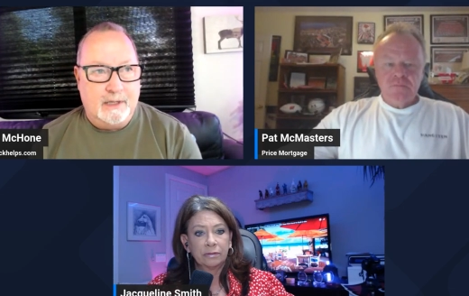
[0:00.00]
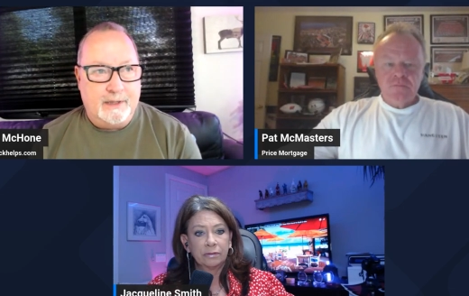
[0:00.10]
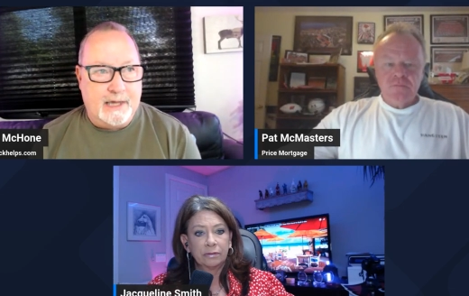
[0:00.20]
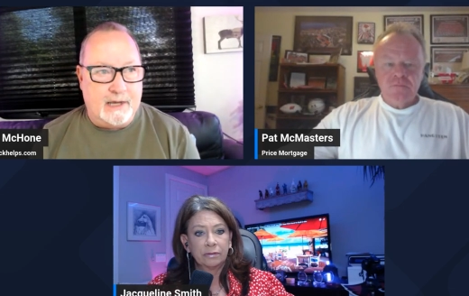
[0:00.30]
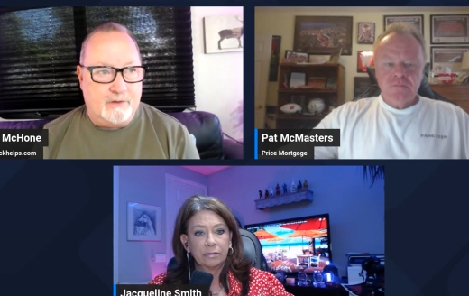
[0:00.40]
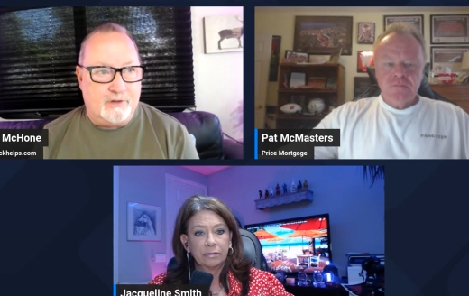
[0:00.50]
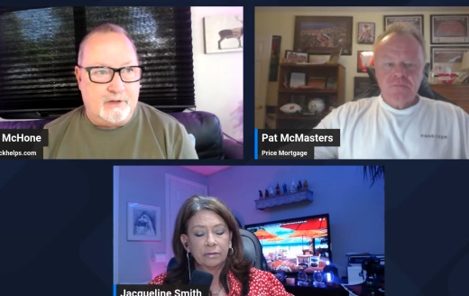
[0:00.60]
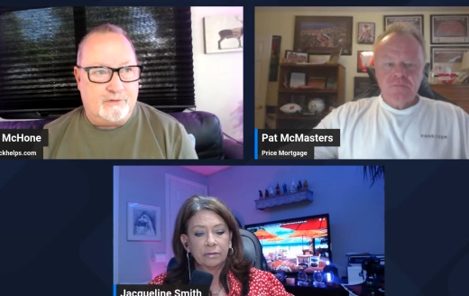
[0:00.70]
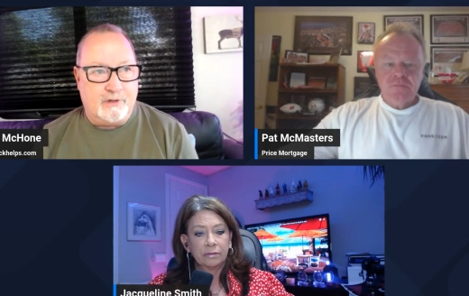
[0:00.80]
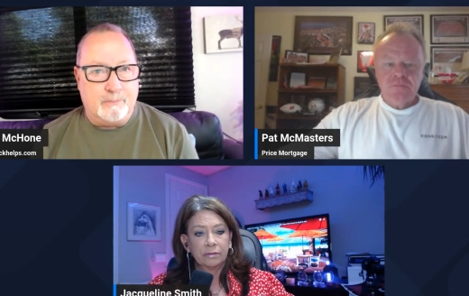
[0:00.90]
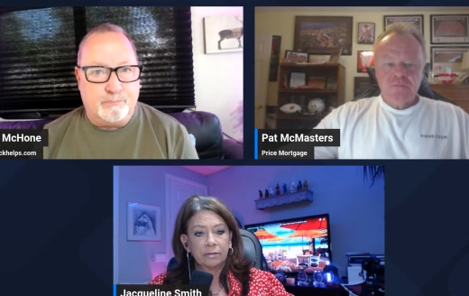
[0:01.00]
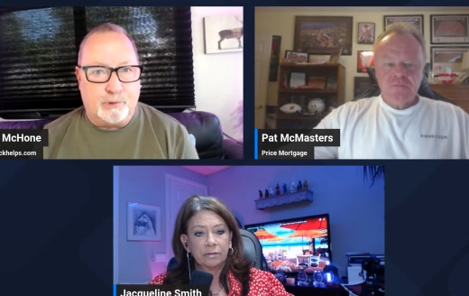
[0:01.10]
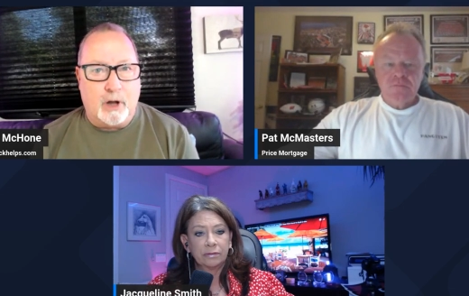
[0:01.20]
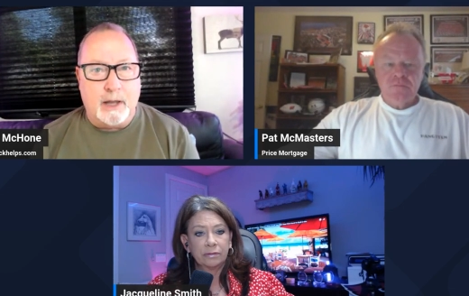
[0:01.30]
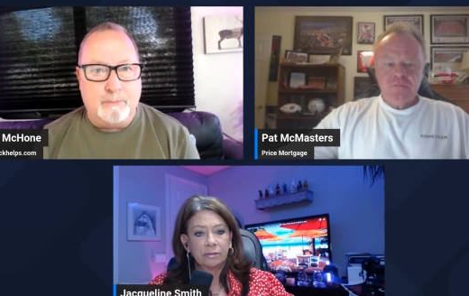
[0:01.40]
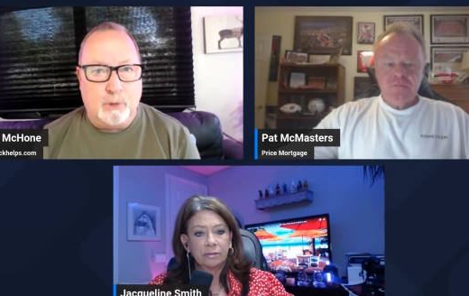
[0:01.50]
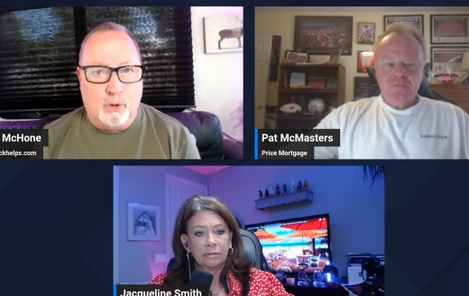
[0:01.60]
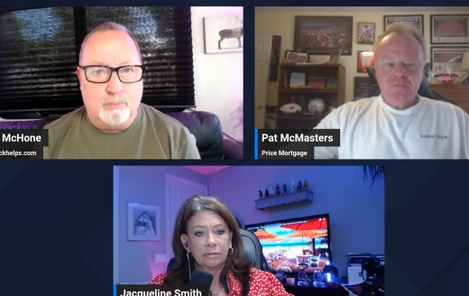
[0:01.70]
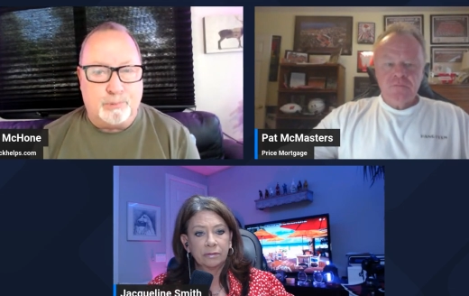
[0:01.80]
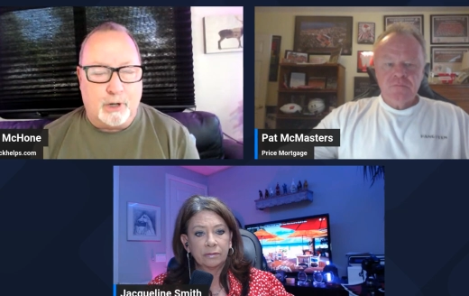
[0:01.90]
Speaker 1: that is a subprime
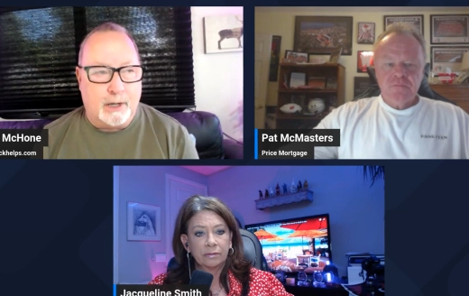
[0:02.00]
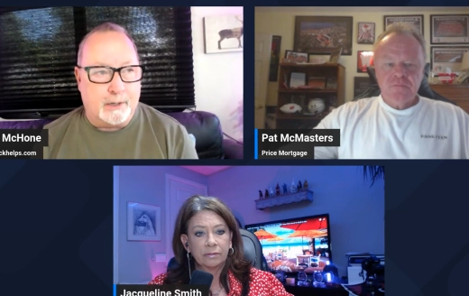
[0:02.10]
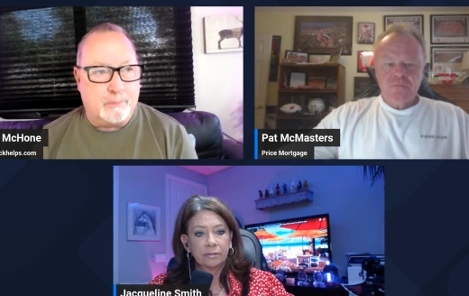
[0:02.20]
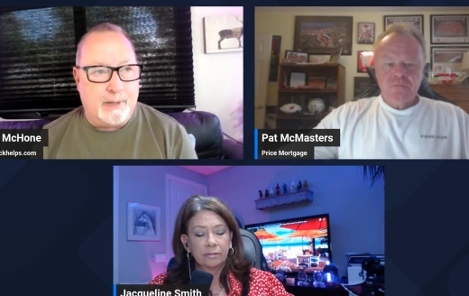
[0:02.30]
loan product.